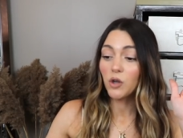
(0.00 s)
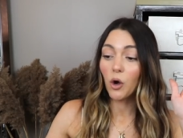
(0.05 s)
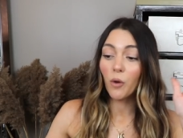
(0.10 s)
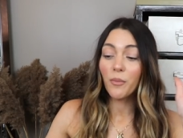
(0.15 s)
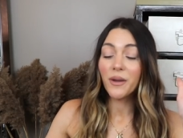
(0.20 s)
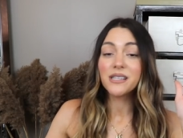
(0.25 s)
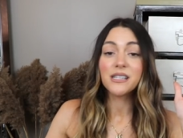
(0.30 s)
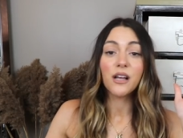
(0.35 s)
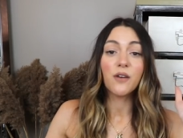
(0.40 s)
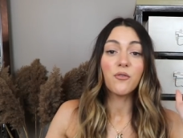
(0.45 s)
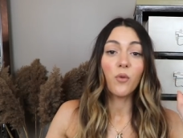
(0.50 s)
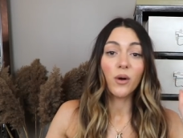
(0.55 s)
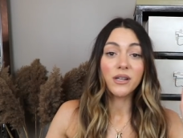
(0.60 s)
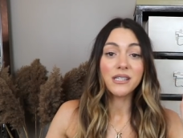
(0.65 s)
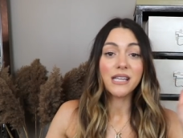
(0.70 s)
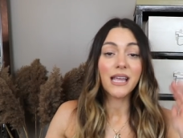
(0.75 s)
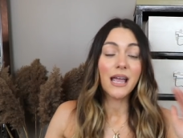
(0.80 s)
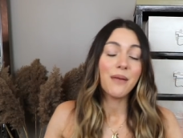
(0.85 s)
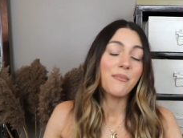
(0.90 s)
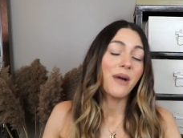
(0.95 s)
told myself
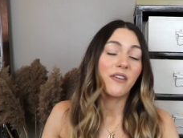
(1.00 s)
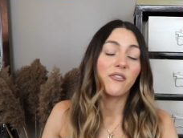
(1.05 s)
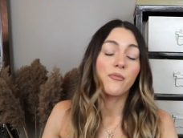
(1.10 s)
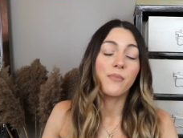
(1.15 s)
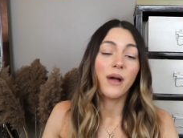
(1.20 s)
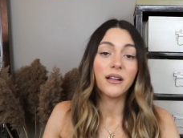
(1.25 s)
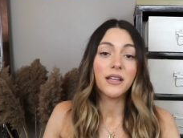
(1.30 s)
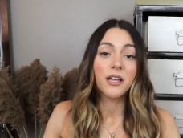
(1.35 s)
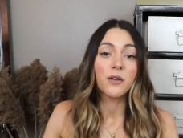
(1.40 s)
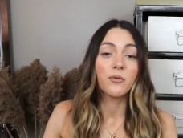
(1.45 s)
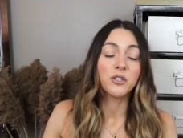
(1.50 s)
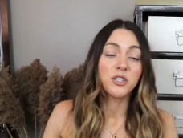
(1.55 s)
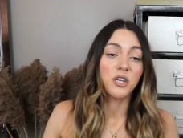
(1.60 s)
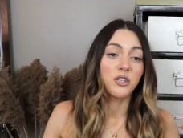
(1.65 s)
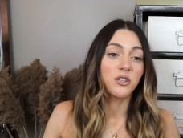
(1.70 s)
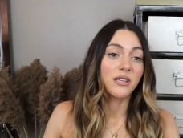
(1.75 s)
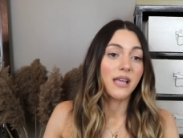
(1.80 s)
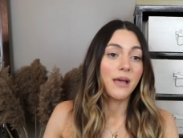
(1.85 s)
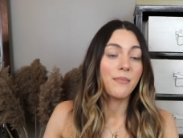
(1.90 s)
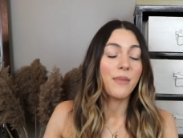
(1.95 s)
once I came back from LA, which I
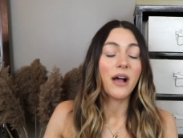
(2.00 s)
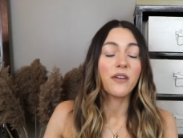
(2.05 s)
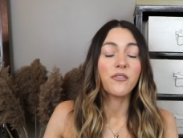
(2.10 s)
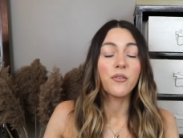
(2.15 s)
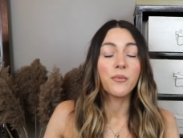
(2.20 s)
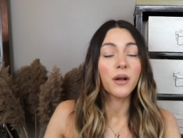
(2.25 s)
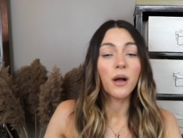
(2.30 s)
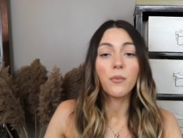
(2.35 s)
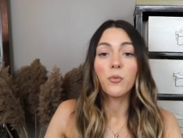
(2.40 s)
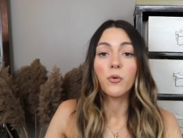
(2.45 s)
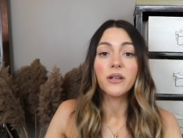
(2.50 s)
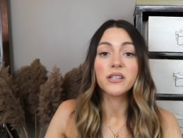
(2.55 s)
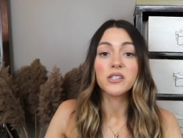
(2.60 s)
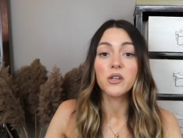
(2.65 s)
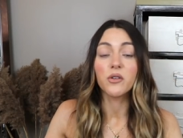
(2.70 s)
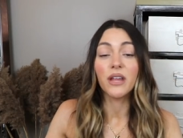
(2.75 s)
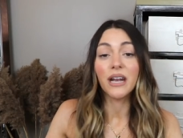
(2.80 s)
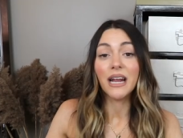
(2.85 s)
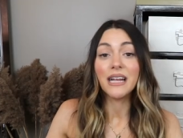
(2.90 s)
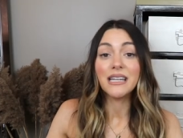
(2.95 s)
just came back from a couple weeks
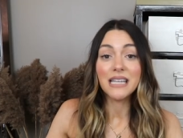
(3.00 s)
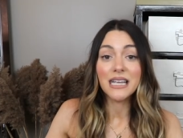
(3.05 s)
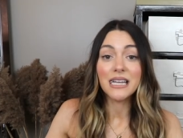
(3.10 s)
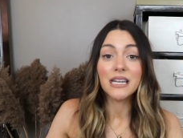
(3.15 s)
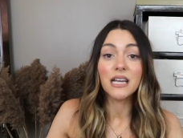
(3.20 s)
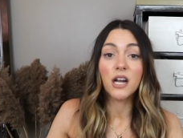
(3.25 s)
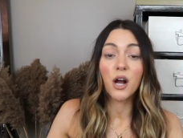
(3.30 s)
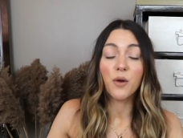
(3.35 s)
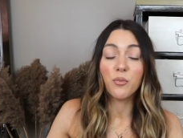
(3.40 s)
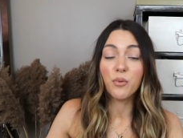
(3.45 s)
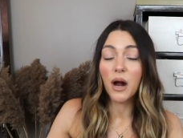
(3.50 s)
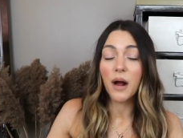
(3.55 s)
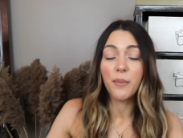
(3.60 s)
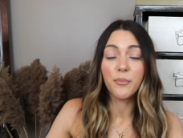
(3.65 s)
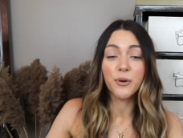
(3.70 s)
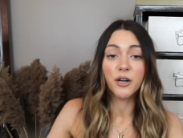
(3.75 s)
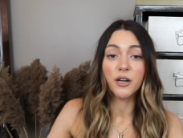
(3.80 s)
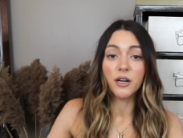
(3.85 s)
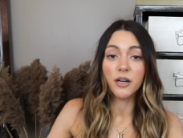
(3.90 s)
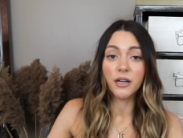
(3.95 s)
ago, that I needed a
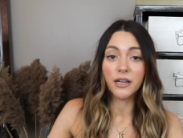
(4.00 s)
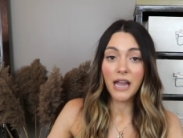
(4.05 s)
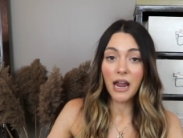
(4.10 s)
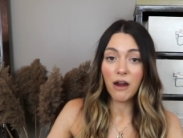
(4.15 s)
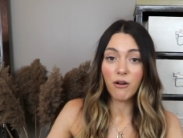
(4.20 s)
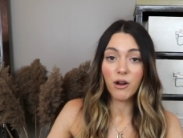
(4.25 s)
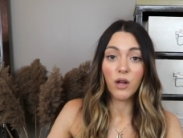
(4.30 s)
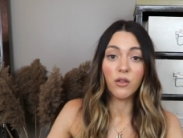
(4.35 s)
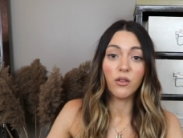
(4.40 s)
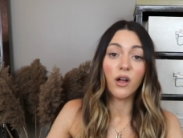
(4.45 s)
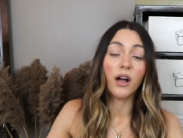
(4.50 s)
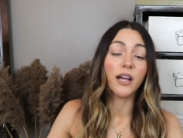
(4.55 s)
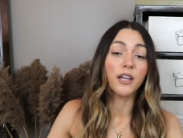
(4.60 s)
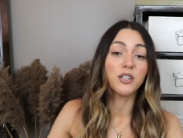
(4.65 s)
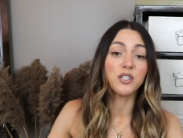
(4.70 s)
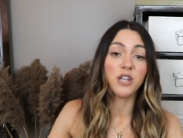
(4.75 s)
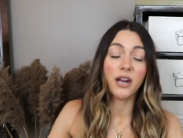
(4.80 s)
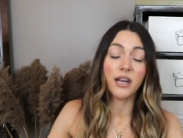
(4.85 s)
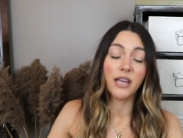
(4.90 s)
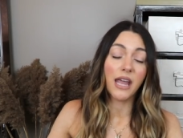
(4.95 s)
proper carry-on
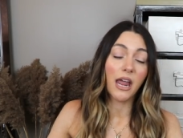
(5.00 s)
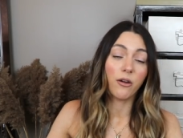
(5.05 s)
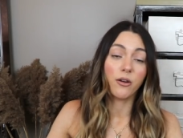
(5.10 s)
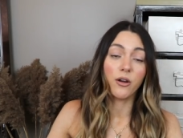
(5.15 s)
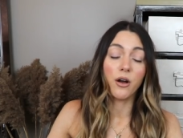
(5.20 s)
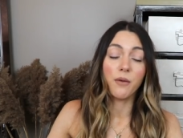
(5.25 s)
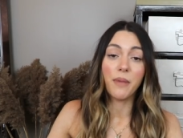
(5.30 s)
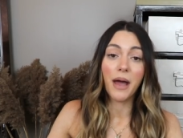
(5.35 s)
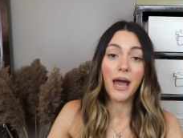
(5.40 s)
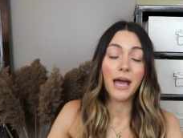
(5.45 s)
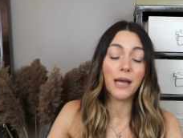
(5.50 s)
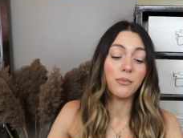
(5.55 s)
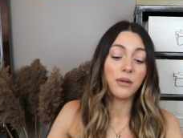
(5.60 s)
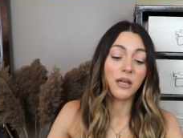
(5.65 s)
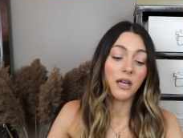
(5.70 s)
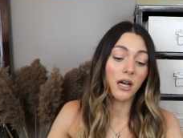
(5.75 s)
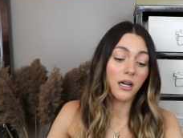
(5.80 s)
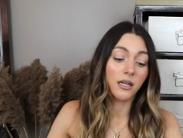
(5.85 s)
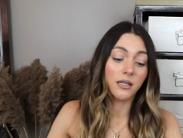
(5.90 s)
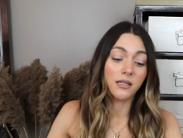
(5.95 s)
luggage and a carry-on bag
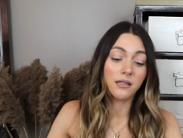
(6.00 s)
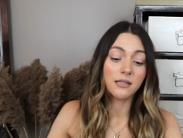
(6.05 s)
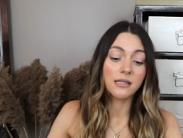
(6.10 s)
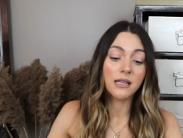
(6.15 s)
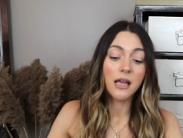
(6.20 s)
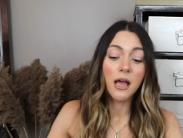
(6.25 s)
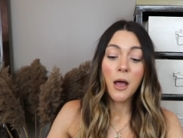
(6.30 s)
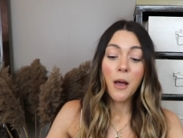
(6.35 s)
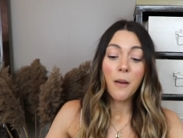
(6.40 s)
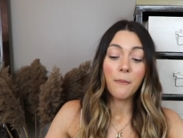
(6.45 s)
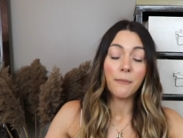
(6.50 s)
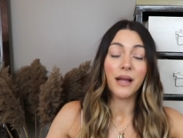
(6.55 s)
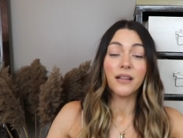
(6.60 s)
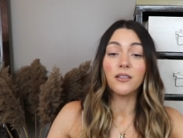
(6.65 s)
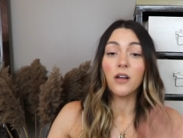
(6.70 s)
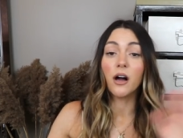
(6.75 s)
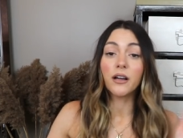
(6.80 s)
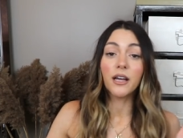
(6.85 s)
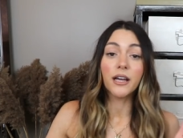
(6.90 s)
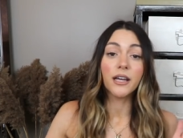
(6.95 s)
because my
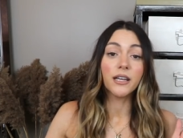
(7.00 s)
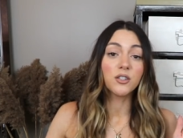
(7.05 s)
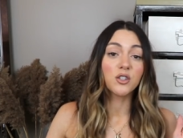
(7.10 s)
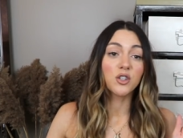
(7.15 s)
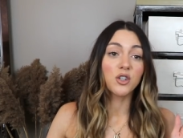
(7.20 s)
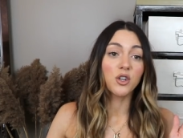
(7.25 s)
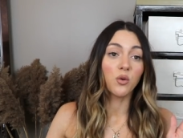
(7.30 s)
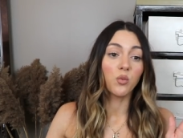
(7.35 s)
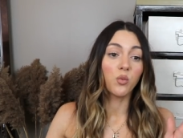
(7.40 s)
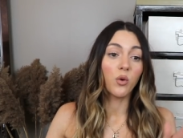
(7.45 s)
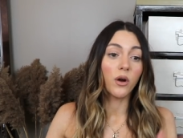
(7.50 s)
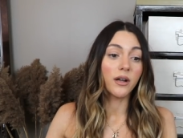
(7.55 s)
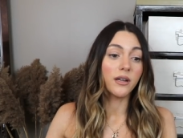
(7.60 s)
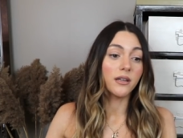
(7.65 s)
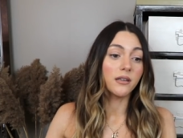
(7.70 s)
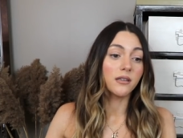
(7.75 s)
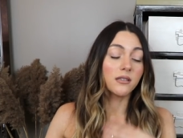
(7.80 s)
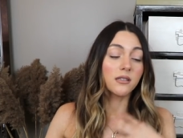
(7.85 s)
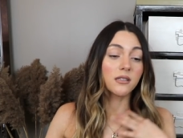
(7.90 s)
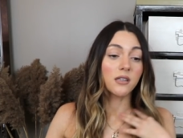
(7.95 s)
luggage
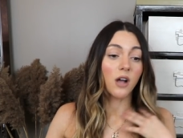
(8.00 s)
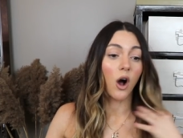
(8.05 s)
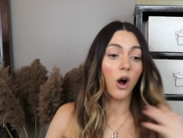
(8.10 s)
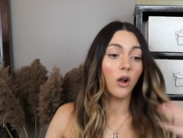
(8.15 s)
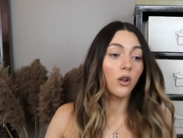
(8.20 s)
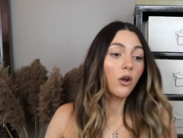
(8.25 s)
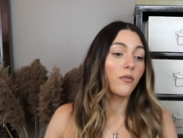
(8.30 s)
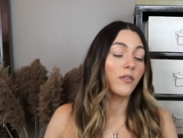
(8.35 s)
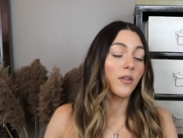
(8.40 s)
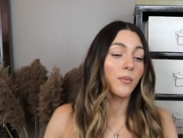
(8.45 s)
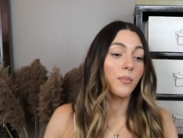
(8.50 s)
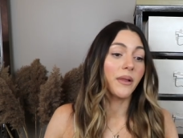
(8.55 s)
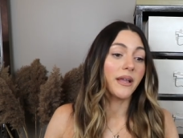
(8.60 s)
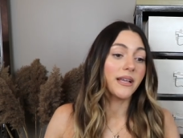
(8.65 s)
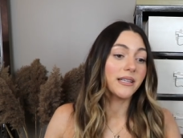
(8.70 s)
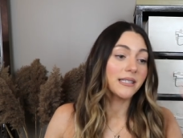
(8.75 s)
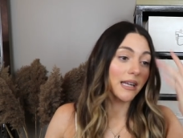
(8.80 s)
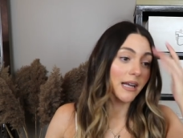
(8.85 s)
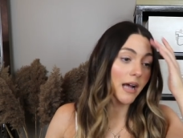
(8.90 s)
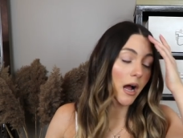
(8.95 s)
was all over the
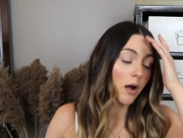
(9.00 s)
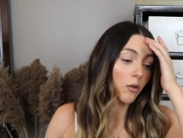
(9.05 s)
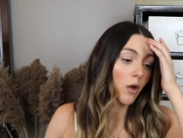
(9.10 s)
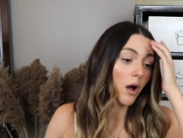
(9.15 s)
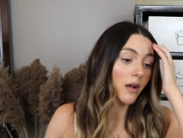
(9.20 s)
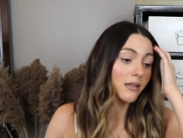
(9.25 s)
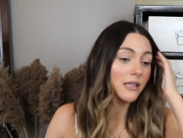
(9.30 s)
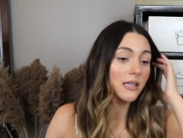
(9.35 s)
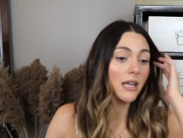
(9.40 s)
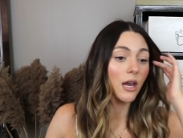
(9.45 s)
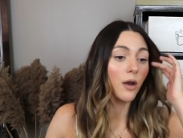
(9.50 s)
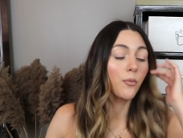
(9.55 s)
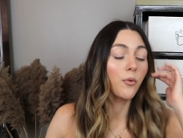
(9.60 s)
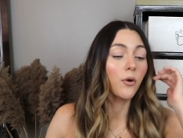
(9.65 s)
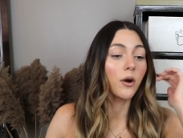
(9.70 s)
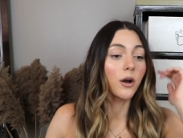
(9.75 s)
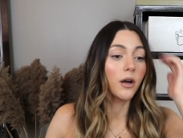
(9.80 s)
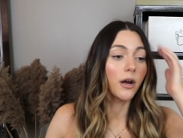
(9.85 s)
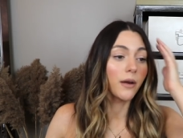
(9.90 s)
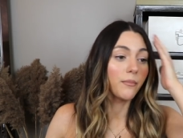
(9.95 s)
place and it got lost in the
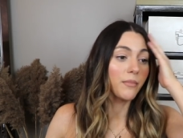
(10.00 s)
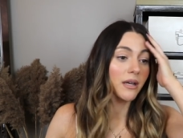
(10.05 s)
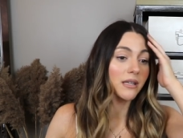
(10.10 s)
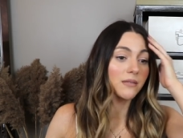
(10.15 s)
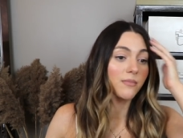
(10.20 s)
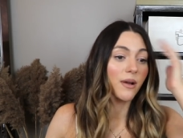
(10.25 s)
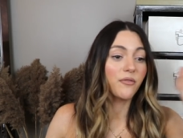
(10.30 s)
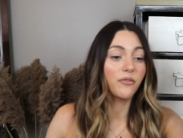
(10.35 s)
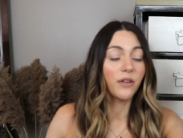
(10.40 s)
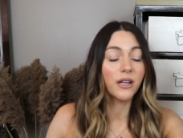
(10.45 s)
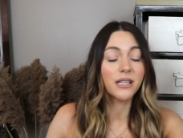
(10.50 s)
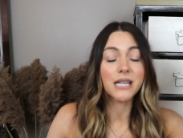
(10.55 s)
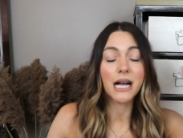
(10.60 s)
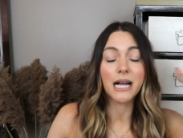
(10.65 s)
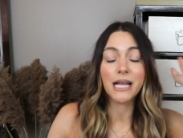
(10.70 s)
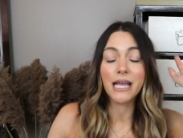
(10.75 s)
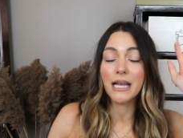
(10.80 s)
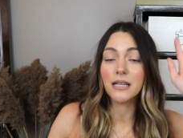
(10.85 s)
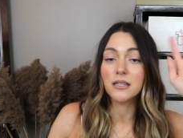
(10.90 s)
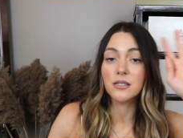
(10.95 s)
airport because my flights
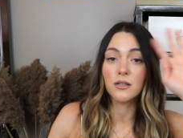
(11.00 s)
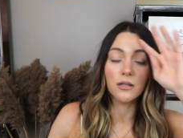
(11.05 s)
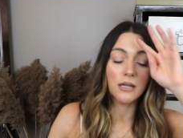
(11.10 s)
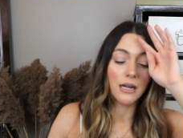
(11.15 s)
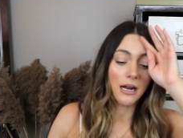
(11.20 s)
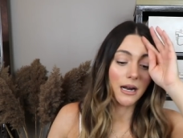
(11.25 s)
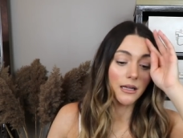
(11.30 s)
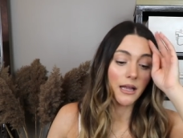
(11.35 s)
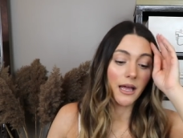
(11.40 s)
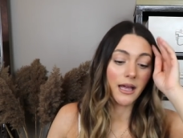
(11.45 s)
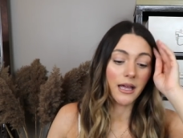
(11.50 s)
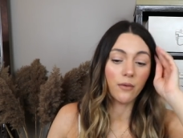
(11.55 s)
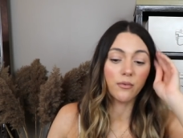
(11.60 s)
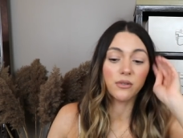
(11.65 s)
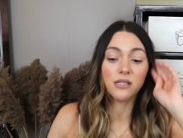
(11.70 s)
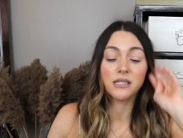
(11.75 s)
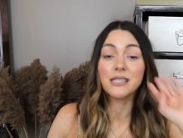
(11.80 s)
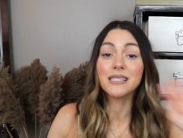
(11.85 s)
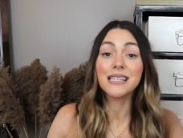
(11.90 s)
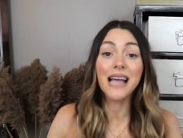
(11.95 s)
got canceled in LA. It
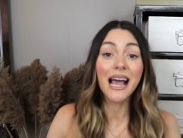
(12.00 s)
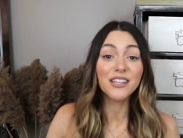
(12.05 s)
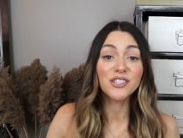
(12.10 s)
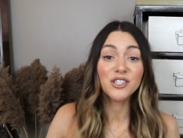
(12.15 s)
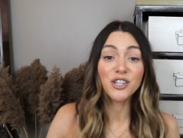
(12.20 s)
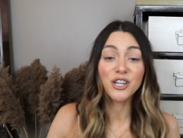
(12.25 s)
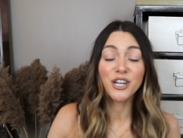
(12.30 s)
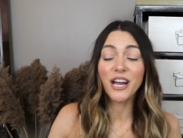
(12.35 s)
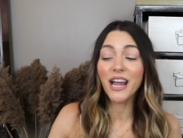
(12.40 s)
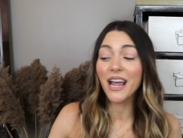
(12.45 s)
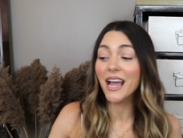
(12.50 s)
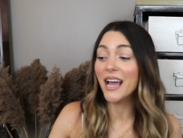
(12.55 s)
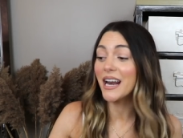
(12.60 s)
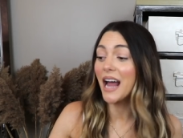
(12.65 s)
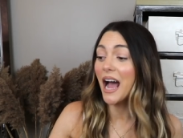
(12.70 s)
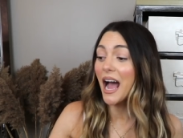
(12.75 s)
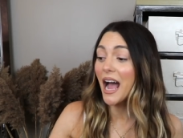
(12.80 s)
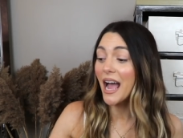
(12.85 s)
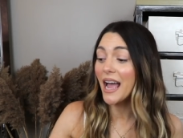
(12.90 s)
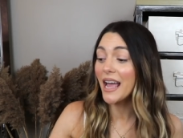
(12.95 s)
was a disaster and
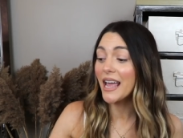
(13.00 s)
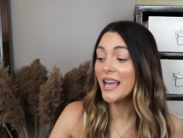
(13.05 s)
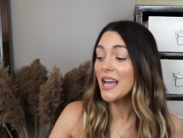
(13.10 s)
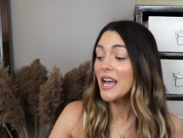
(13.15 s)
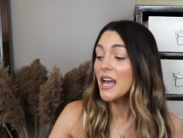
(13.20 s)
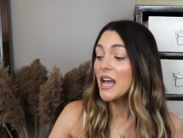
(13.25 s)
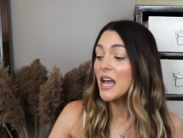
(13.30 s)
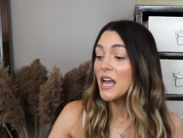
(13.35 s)
I